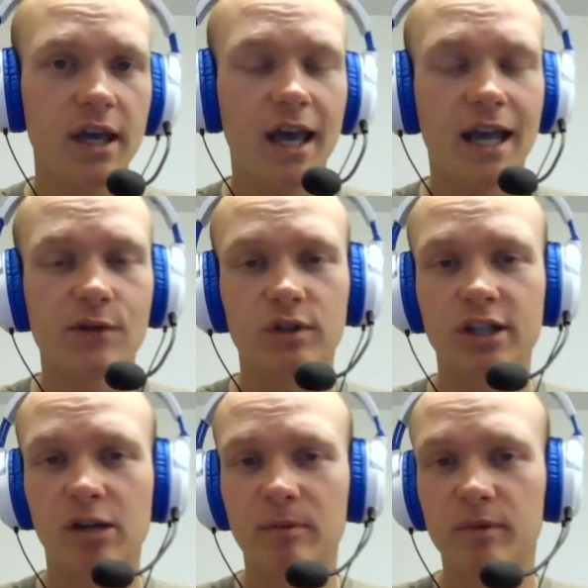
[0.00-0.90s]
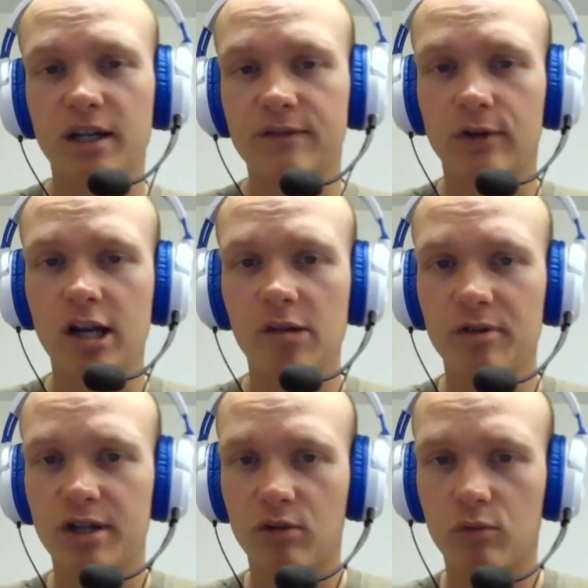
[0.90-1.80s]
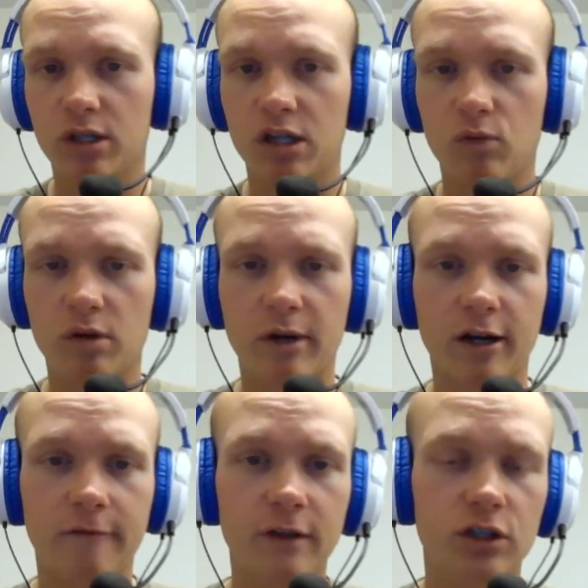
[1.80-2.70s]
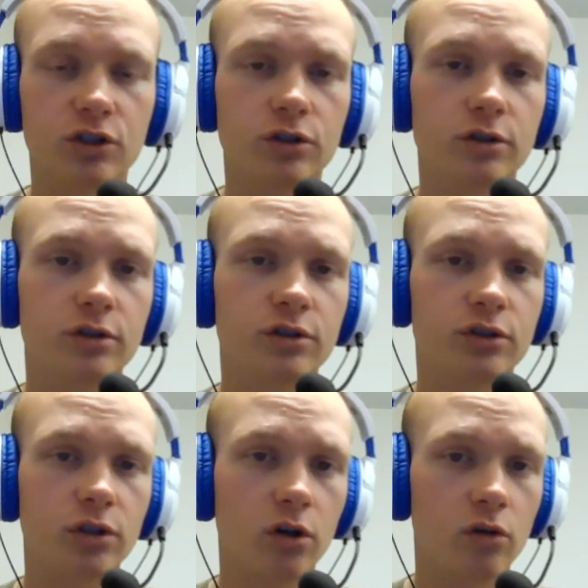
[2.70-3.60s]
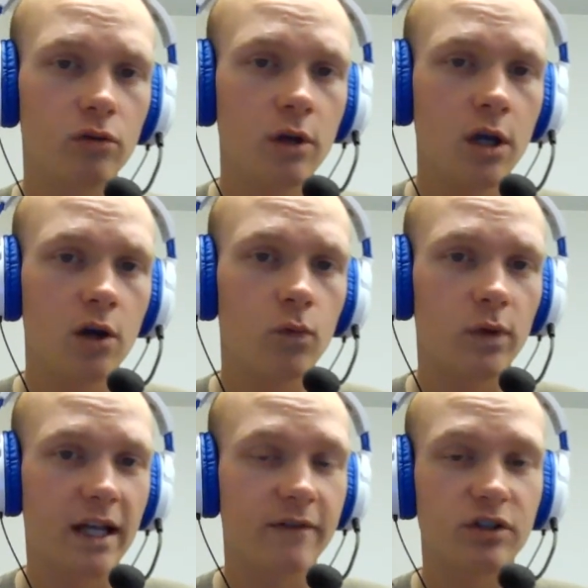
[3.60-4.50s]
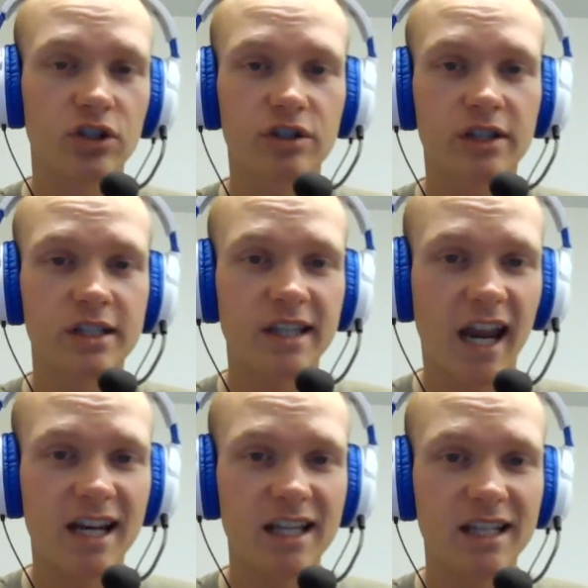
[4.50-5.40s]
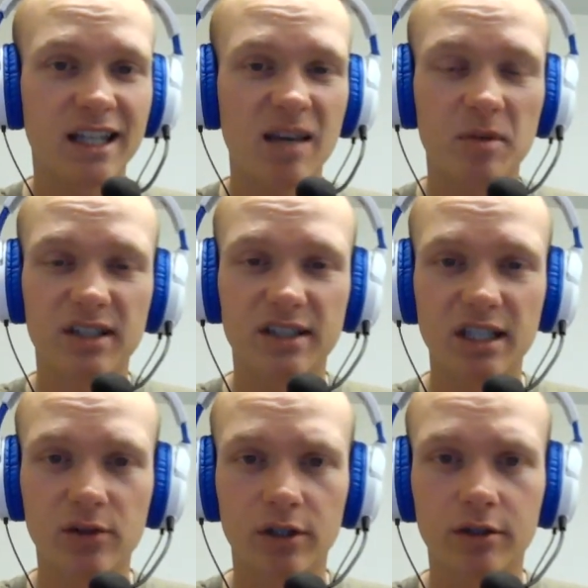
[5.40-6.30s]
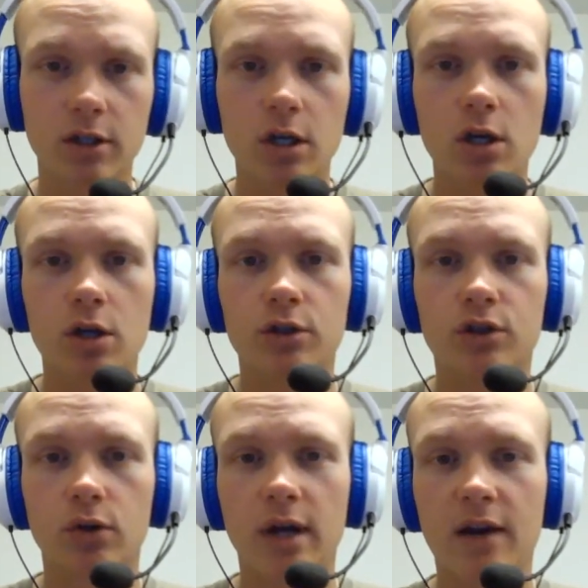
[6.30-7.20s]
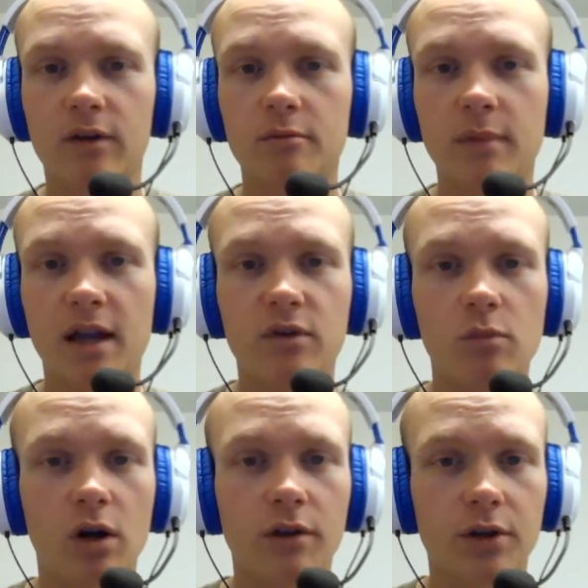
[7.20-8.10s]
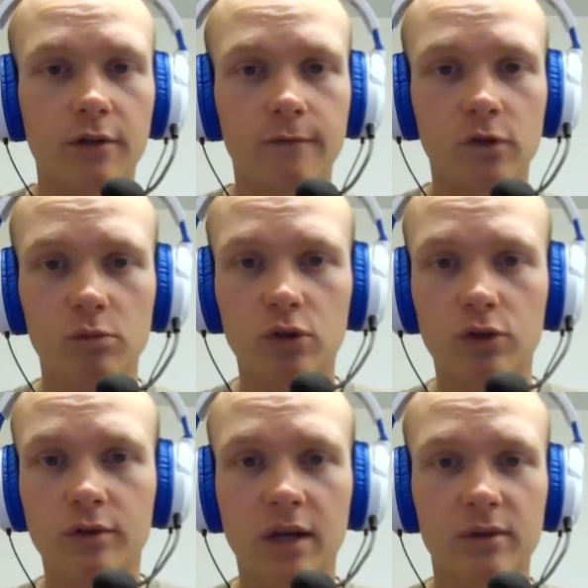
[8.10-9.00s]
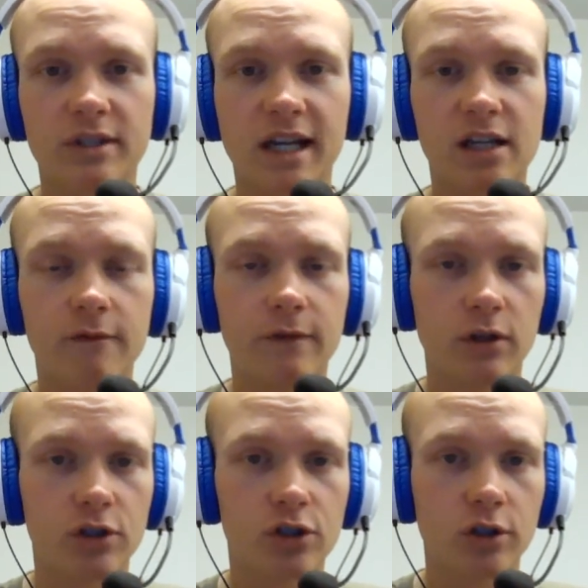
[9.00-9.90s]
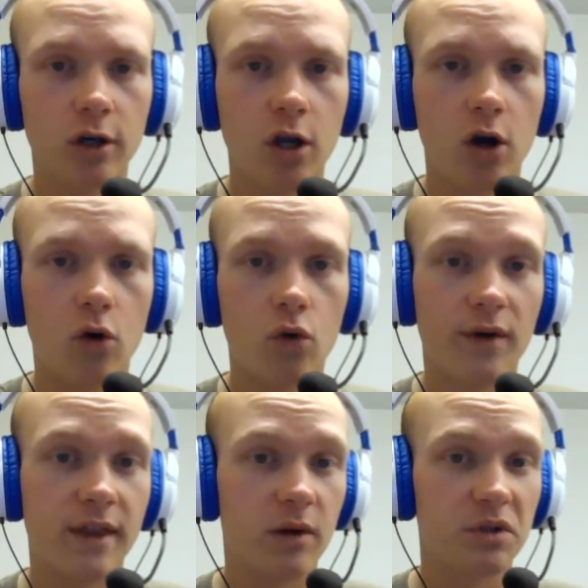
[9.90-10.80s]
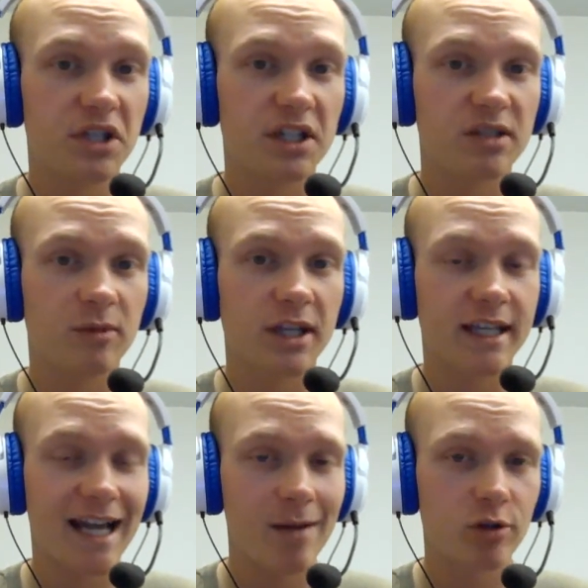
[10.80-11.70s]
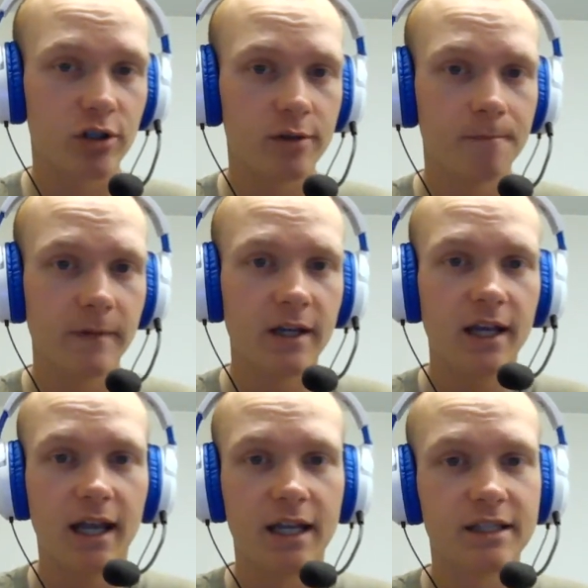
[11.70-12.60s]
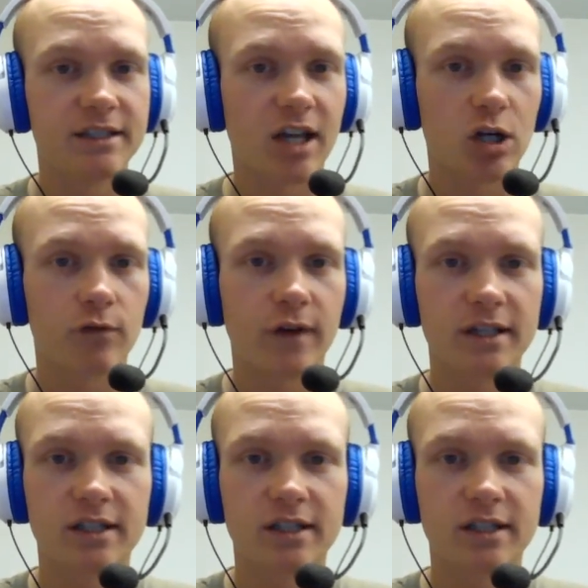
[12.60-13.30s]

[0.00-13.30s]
And if we tell people and ask for help, they're not going to want to buy our fish. So we'll have to just contain it and keep it a secret. So every month on the full moon, they would take a villager, or they would take someone they captured and sacrifice